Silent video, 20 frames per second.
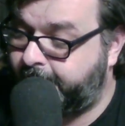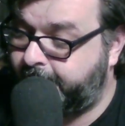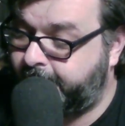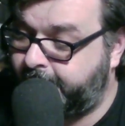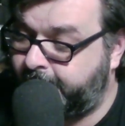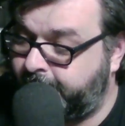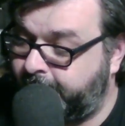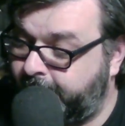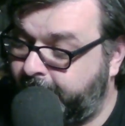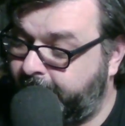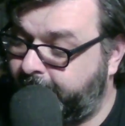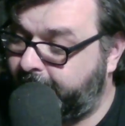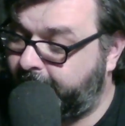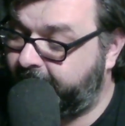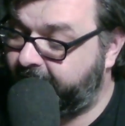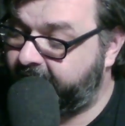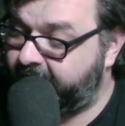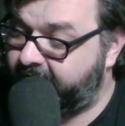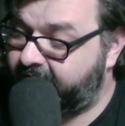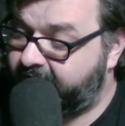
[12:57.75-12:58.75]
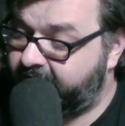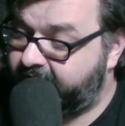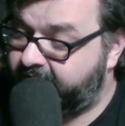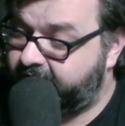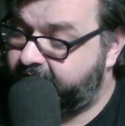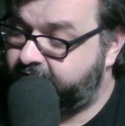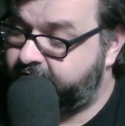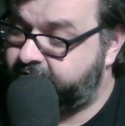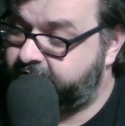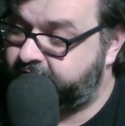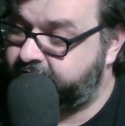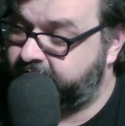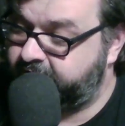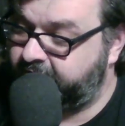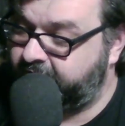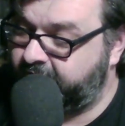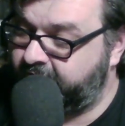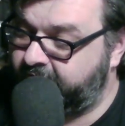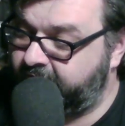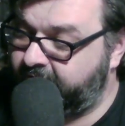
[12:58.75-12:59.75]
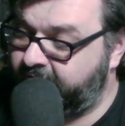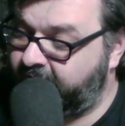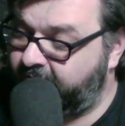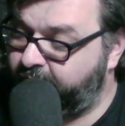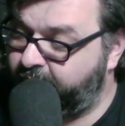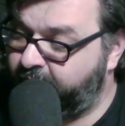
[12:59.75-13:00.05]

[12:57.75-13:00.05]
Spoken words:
She couldn't get into that